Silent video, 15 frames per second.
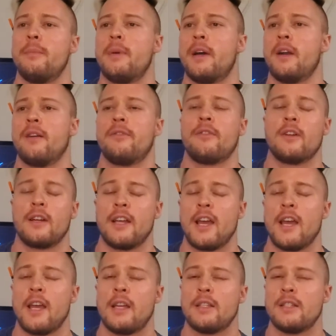better for
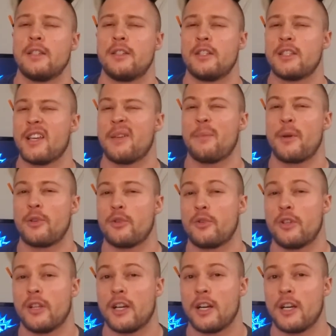gains and just like mental
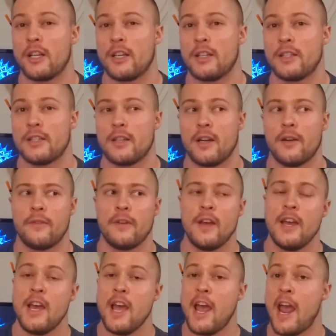clarity and stuff.
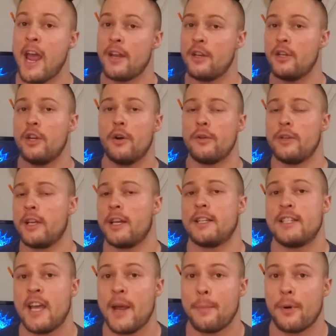And you don't need to
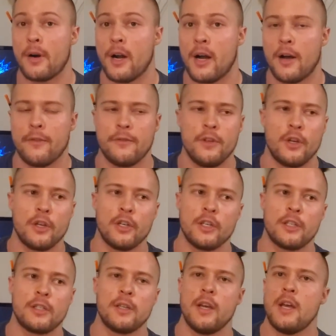taper off. You can
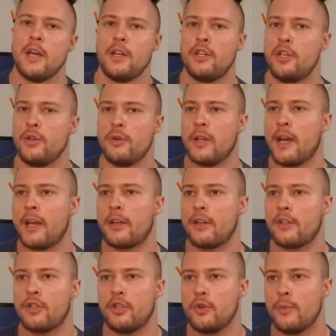just do like
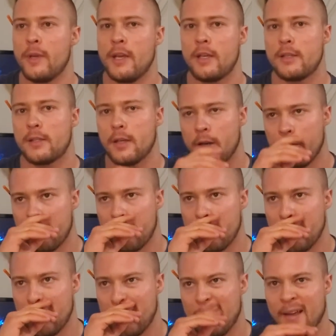2 weeks of
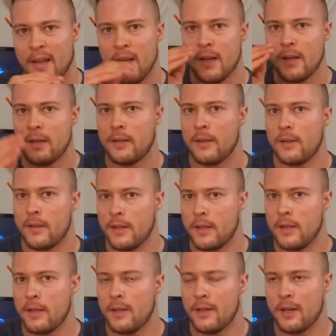the
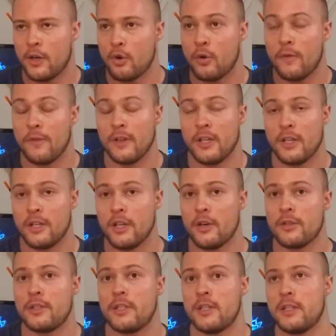equivalent
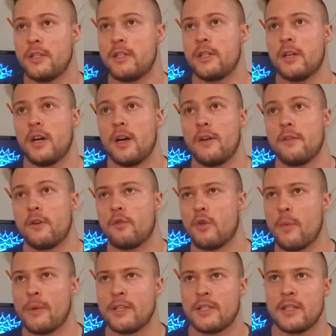dosage of
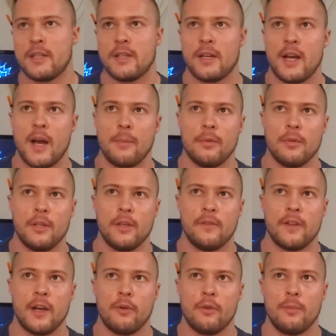Aromacin. I believe
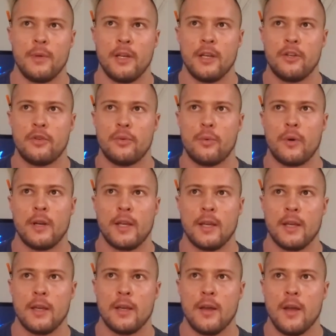that would be
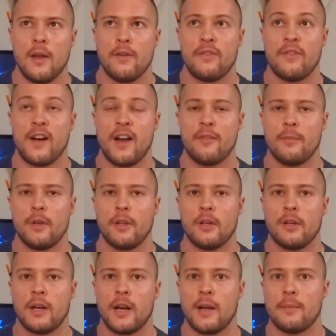25
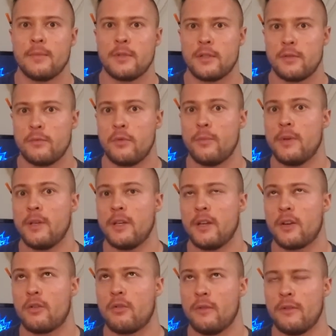milligrams would be
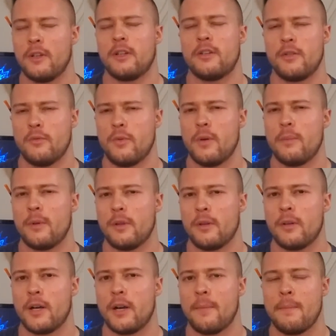equivalent to 1
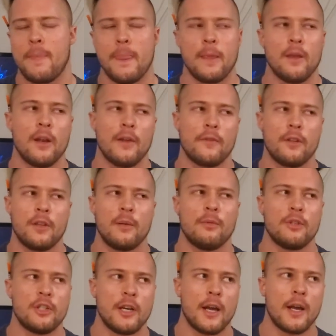milligram. You'd have to double
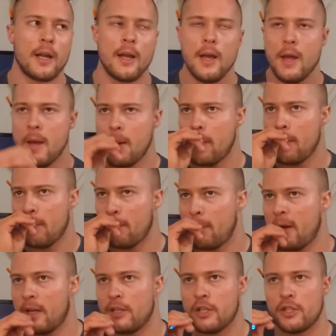check.
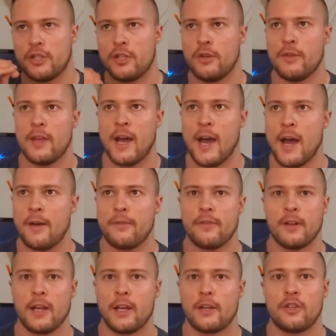But just do that for
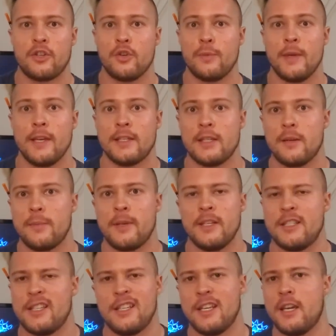like 2 weeks into
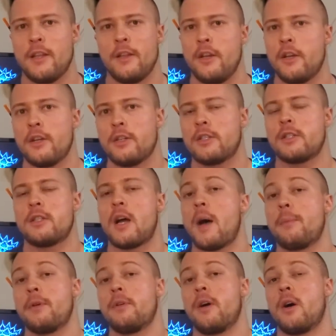PCT, and then you can just stop
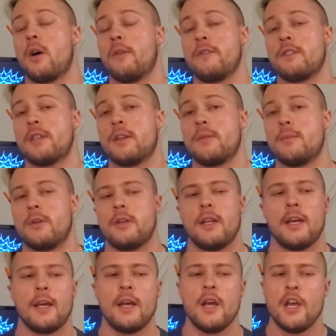it all of a sudden one
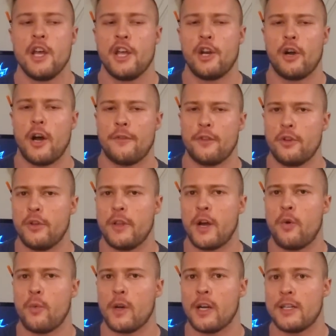day. You don't have to do
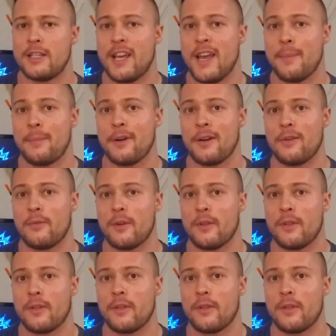that weird taper with